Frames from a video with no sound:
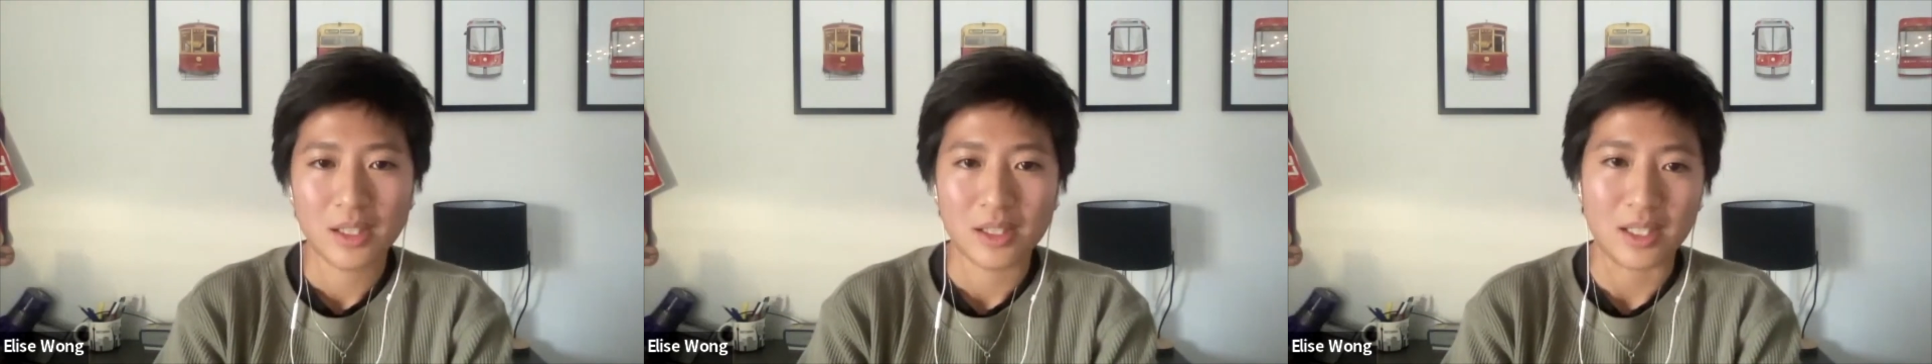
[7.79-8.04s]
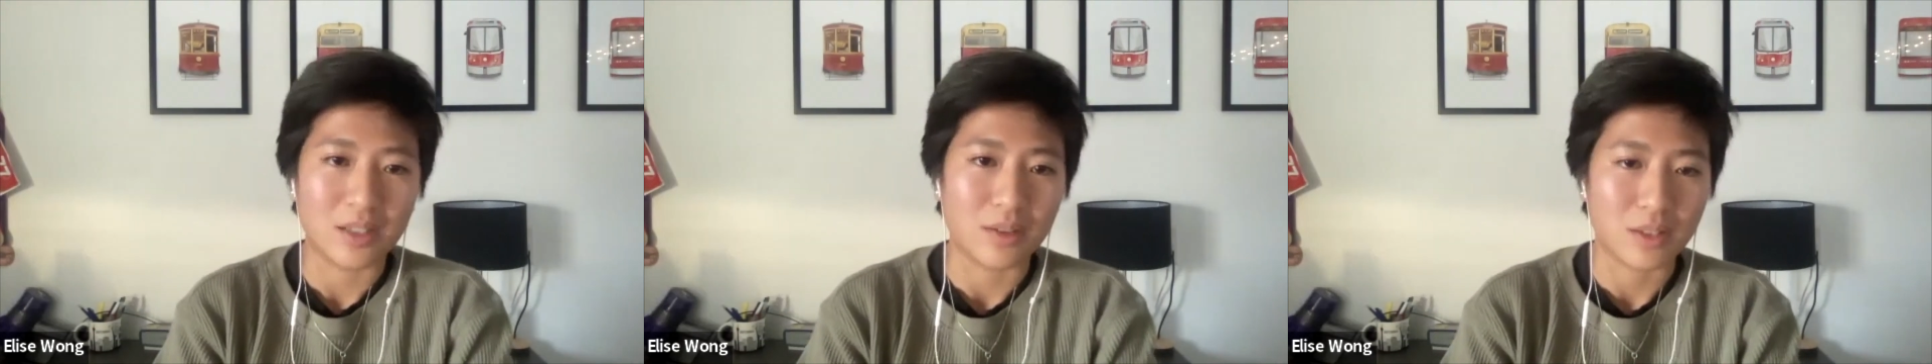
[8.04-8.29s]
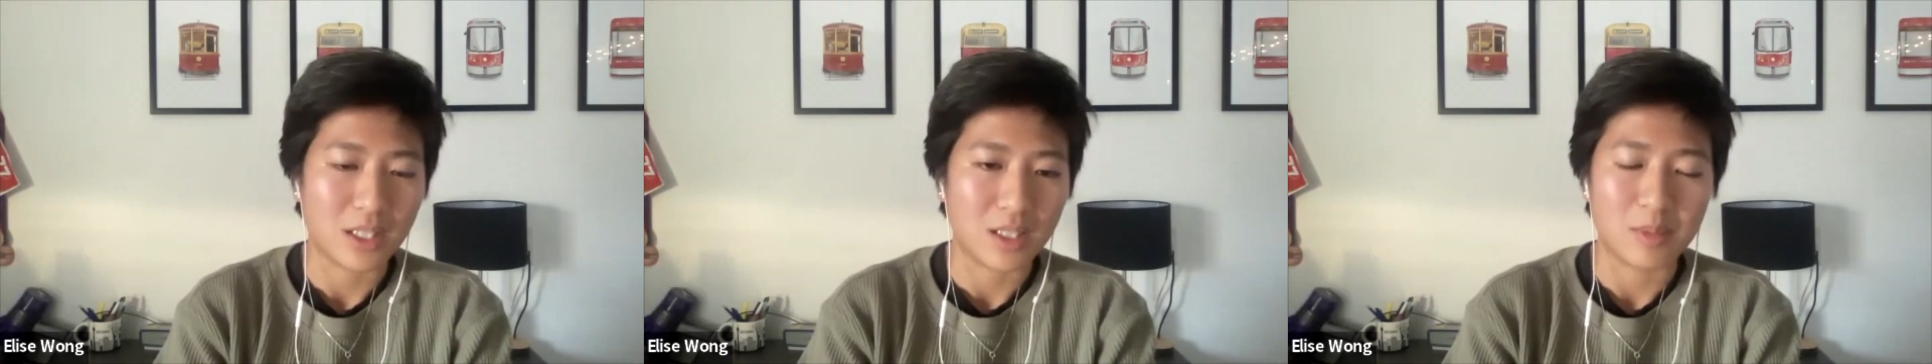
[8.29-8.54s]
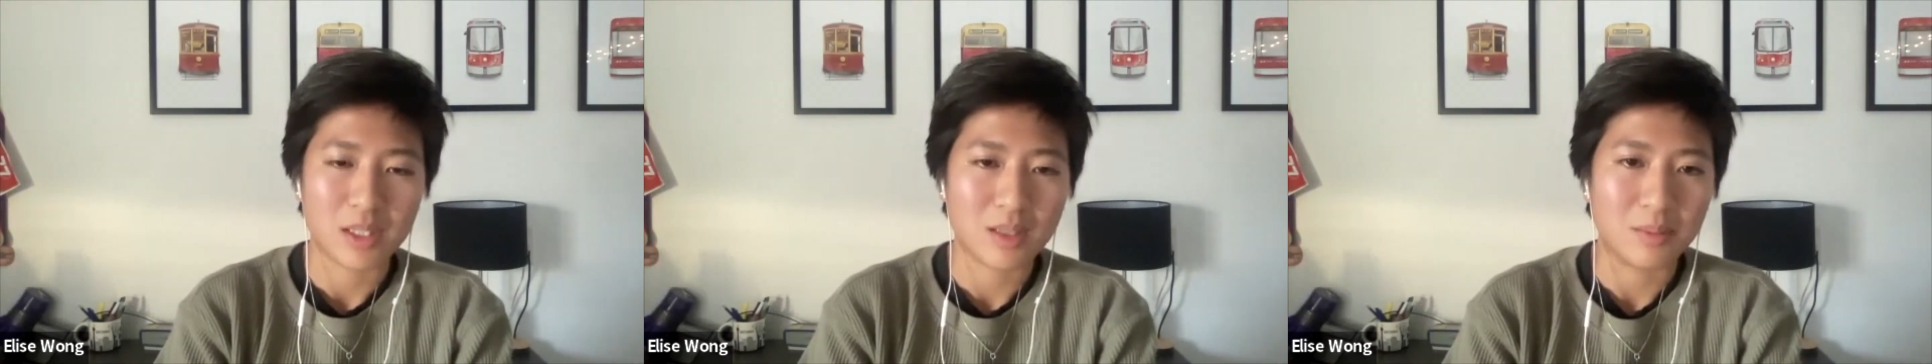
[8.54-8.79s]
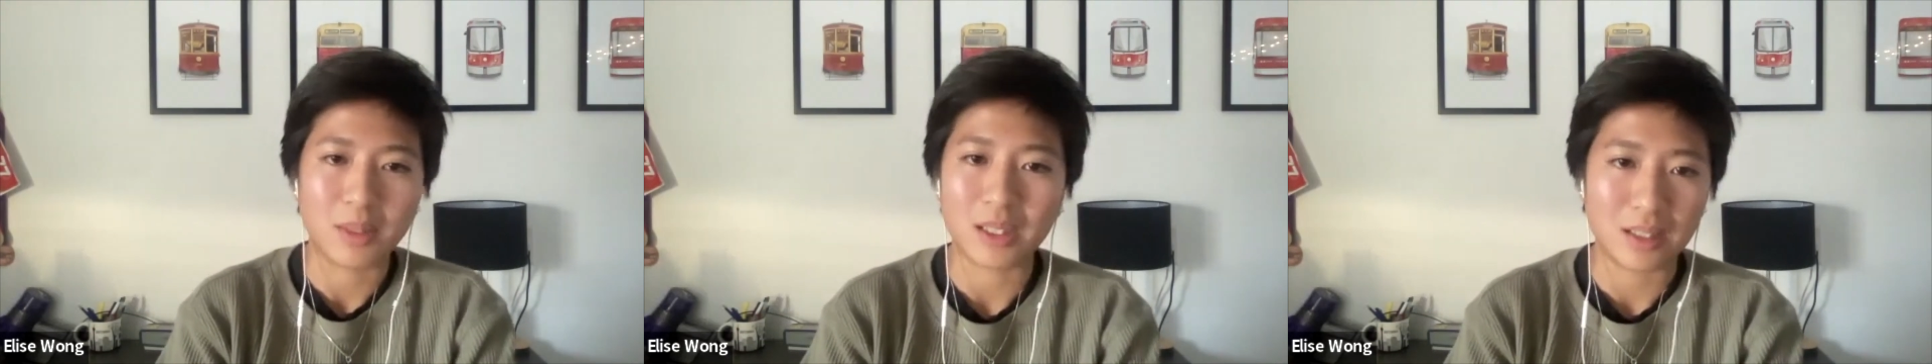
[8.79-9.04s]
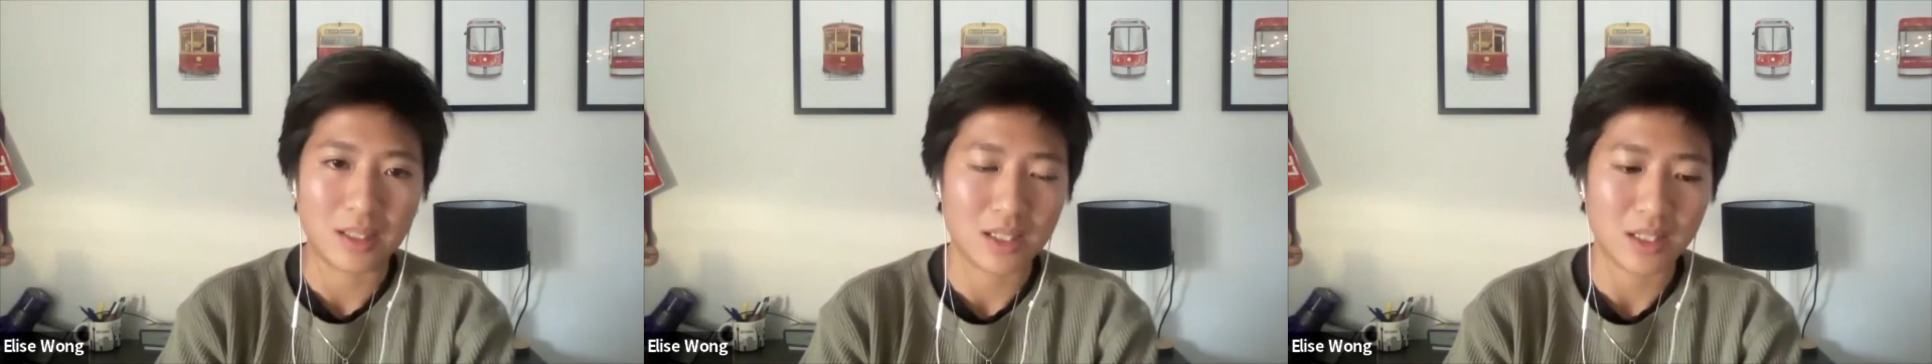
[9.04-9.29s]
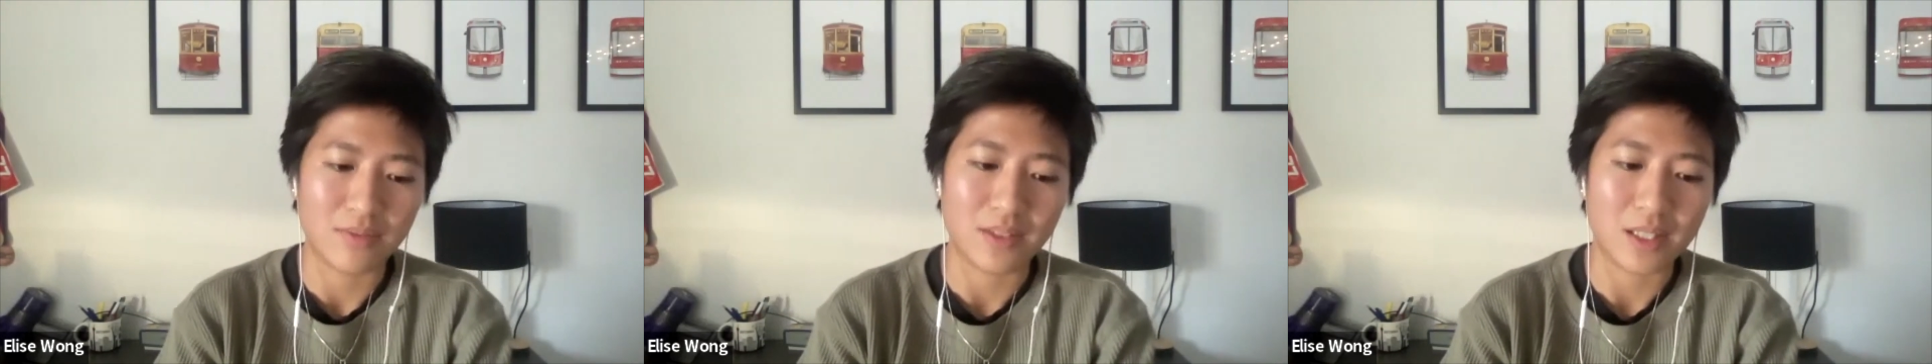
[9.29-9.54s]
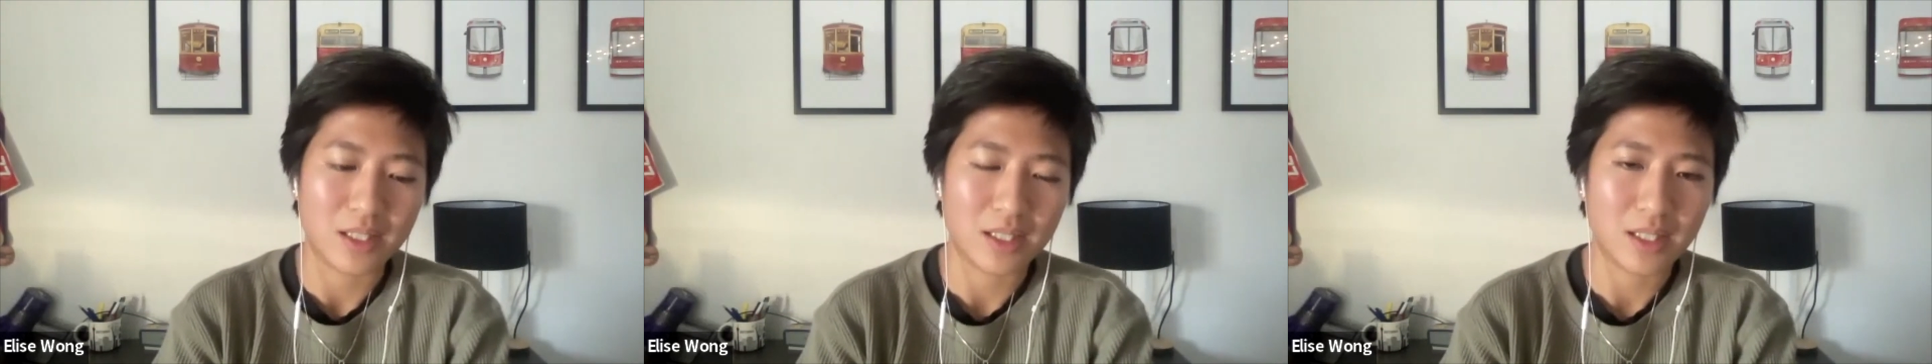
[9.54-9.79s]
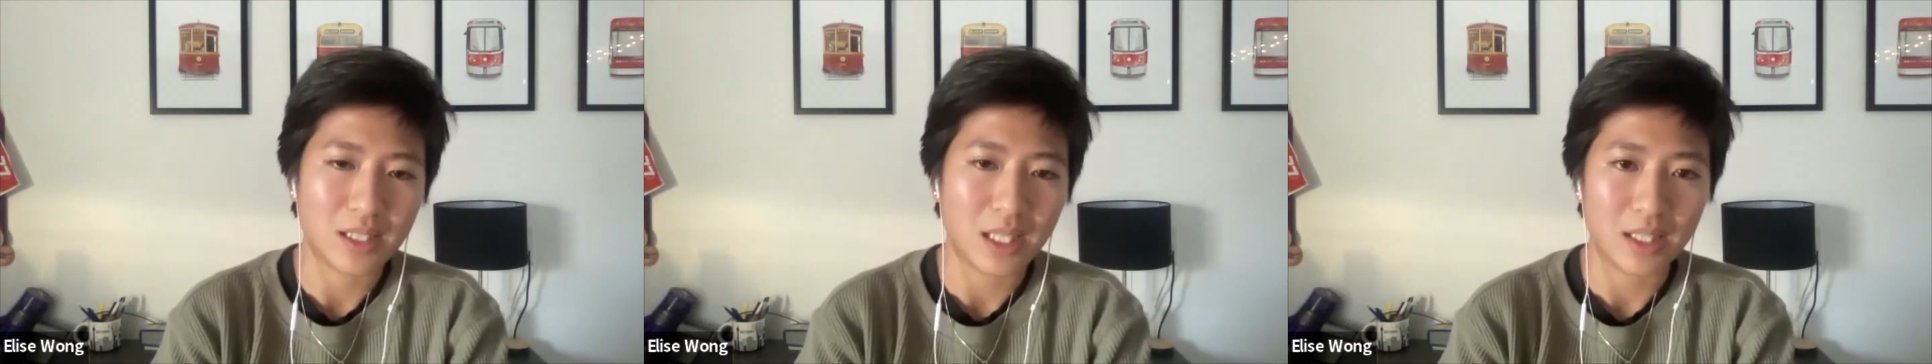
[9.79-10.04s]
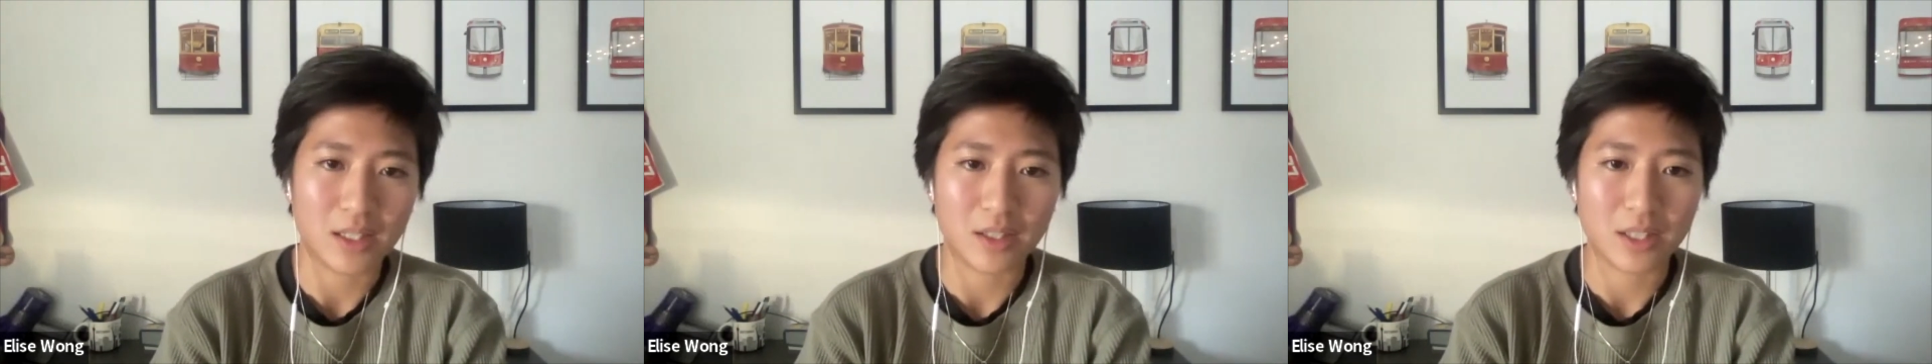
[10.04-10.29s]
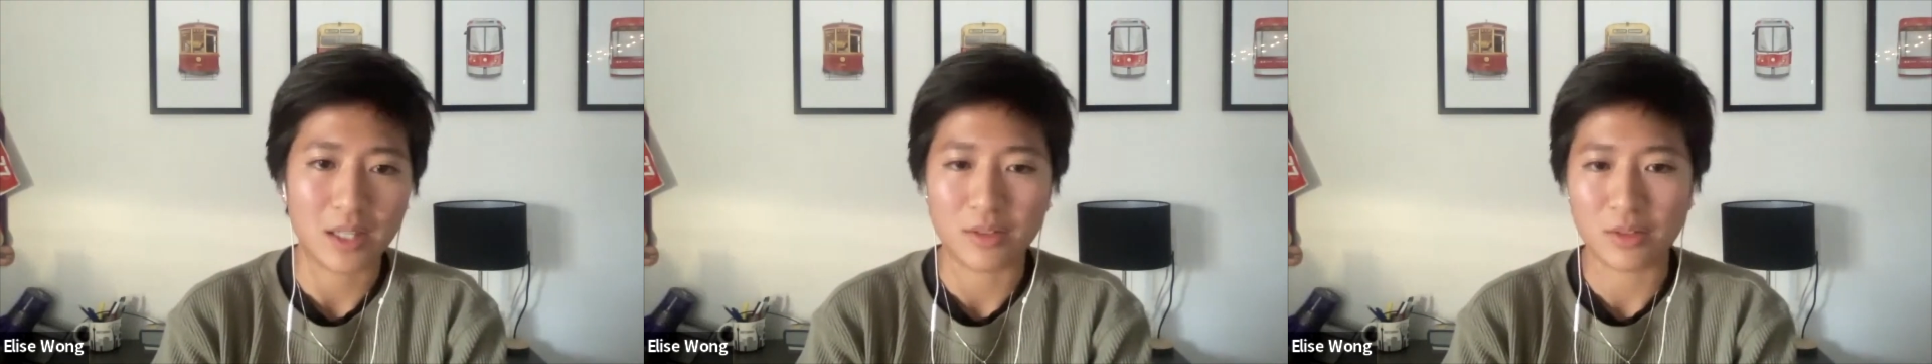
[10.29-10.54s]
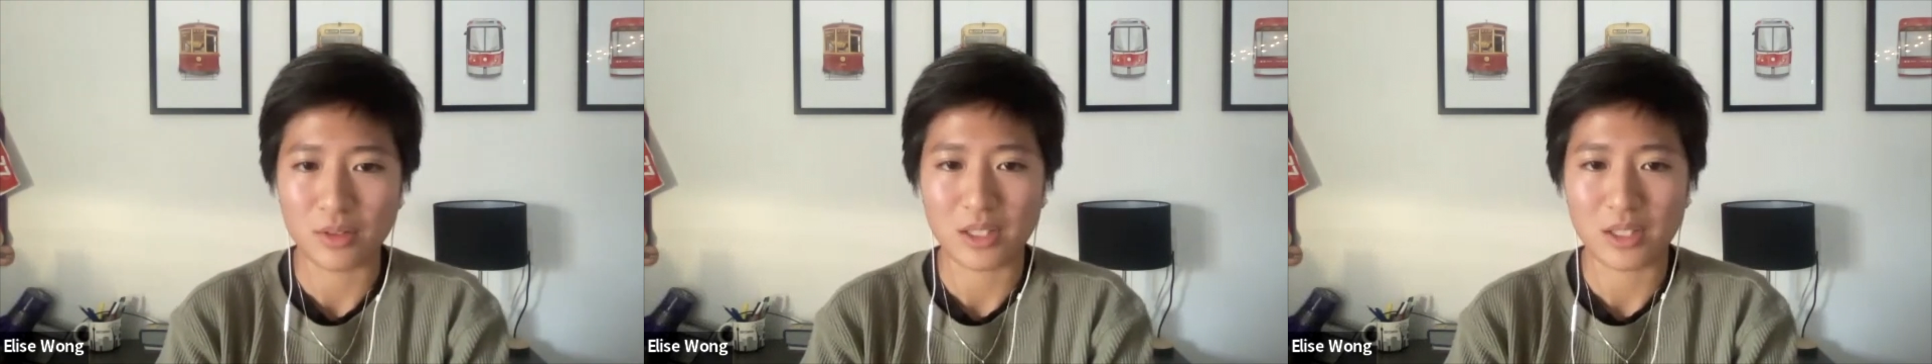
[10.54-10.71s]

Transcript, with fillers: the indoor team is completely self-funded and our outdoor